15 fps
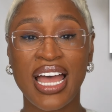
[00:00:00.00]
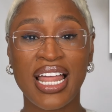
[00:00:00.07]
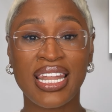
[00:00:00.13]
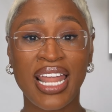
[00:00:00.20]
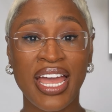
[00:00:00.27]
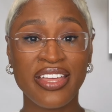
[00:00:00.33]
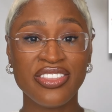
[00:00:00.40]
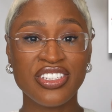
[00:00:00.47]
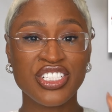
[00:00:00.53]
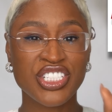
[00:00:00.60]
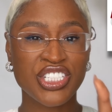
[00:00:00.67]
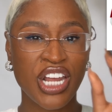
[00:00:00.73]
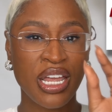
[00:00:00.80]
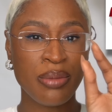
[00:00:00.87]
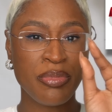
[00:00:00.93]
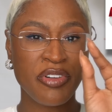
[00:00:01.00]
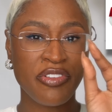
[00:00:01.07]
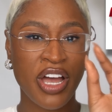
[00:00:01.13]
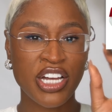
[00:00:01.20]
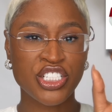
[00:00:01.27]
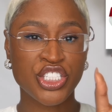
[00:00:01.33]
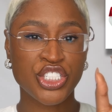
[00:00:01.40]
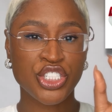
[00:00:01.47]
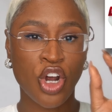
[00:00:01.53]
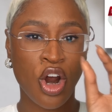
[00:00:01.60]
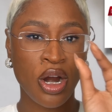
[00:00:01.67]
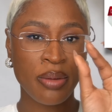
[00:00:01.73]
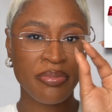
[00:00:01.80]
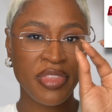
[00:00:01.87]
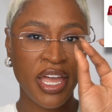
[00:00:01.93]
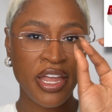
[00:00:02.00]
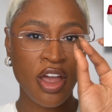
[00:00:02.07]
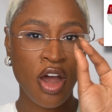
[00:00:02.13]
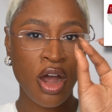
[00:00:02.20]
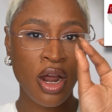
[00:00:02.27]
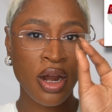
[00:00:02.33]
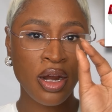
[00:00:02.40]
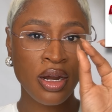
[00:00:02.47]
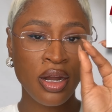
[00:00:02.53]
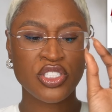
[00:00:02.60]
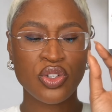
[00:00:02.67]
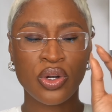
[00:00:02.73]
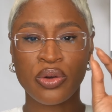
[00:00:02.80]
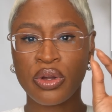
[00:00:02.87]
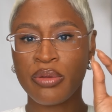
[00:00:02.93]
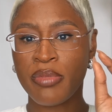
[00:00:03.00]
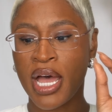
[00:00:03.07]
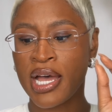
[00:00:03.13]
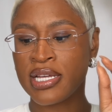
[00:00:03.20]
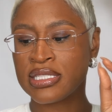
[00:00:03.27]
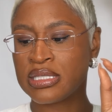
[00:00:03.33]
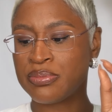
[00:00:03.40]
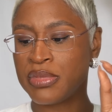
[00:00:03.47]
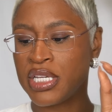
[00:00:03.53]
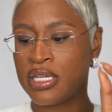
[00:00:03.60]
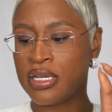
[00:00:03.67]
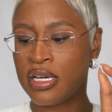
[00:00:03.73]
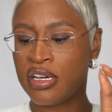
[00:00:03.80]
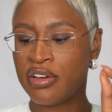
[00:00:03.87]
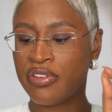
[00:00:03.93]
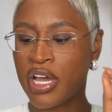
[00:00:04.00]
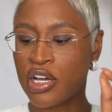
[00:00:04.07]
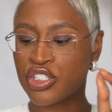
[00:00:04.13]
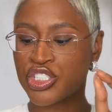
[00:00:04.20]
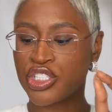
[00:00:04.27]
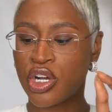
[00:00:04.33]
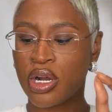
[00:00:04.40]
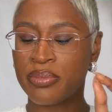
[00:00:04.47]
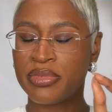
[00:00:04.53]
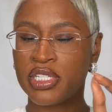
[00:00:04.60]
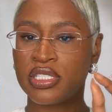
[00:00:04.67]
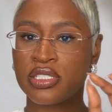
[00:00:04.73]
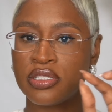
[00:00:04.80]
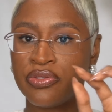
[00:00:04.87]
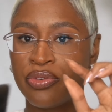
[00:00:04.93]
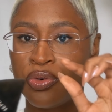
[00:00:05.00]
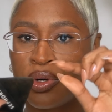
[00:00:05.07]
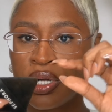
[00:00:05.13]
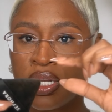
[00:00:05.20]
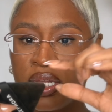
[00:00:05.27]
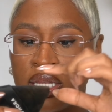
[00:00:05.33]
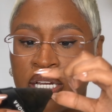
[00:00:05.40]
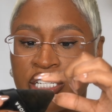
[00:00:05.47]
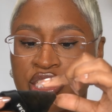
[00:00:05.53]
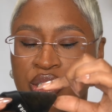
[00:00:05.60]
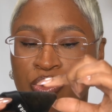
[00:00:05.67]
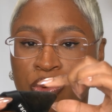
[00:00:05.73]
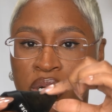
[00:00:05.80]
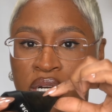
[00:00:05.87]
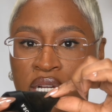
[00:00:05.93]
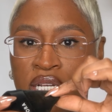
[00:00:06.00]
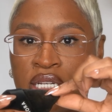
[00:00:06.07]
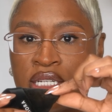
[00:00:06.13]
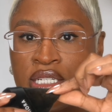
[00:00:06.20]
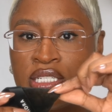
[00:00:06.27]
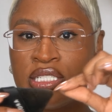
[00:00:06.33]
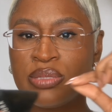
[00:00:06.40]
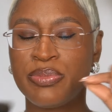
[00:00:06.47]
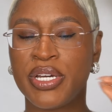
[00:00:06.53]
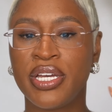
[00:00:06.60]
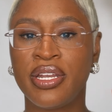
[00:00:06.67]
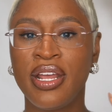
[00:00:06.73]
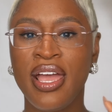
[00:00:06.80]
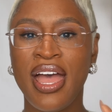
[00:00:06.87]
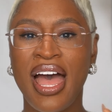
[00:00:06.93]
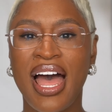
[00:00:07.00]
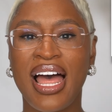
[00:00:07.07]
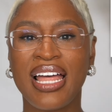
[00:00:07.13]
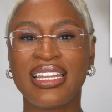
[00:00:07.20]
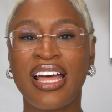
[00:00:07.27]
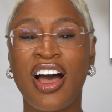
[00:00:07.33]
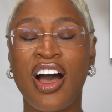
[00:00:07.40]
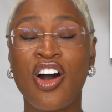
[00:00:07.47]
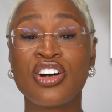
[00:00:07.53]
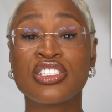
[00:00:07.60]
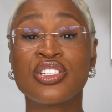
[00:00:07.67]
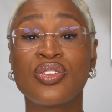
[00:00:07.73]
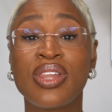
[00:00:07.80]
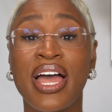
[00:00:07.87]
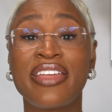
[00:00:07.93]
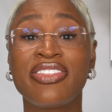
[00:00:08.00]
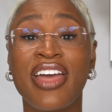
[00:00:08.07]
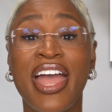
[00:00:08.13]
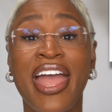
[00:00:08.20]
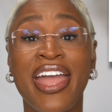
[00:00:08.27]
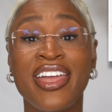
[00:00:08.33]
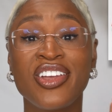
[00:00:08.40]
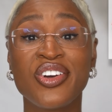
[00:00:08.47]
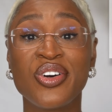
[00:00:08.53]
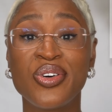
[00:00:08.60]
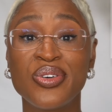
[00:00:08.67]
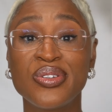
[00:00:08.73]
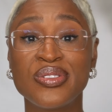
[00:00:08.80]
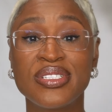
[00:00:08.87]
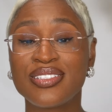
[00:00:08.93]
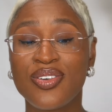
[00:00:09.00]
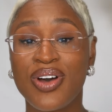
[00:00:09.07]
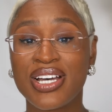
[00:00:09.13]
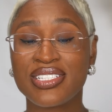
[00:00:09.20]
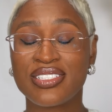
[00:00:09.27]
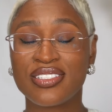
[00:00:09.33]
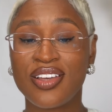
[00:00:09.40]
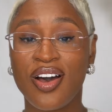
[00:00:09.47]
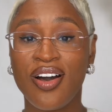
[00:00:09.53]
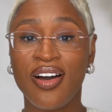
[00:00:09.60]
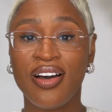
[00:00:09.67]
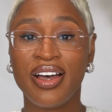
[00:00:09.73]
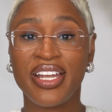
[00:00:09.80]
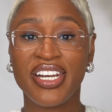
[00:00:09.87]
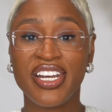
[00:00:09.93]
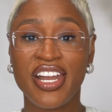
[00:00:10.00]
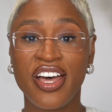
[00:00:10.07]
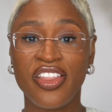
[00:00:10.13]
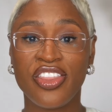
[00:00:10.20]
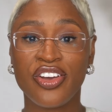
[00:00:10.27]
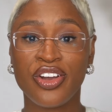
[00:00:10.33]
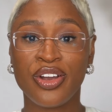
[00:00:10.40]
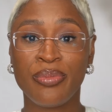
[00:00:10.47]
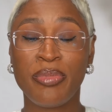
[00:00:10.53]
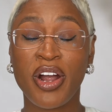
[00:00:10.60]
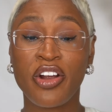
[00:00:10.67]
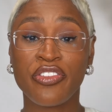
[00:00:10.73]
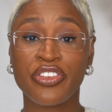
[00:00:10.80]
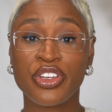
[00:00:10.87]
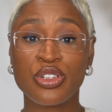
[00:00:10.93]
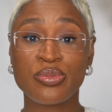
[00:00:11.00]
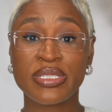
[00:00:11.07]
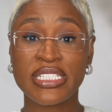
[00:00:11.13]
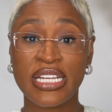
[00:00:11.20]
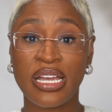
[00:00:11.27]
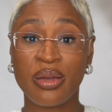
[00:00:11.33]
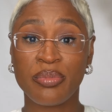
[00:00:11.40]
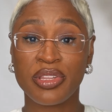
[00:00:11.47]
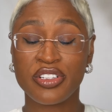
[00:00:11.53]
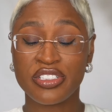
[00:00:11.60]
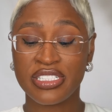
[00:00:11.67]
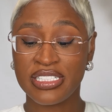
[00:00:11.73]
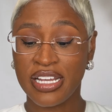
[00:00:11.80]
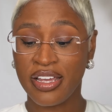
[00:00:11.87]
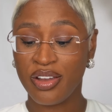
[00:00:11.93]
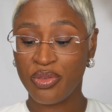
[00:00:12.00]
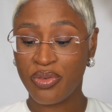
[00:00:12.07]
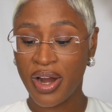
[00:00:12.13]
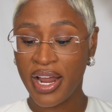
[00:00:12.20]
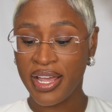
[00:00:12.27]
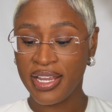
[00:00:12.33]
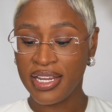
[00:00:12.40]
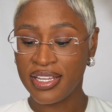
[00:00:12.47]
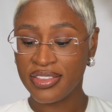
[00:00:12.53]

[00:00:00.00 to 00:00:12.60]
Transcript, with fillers: I like the shape of how sharp they are. Sort of reminds me of how sharp the Sephora collection one is, but I also like the angle. So I saw another perfume sampler set, right?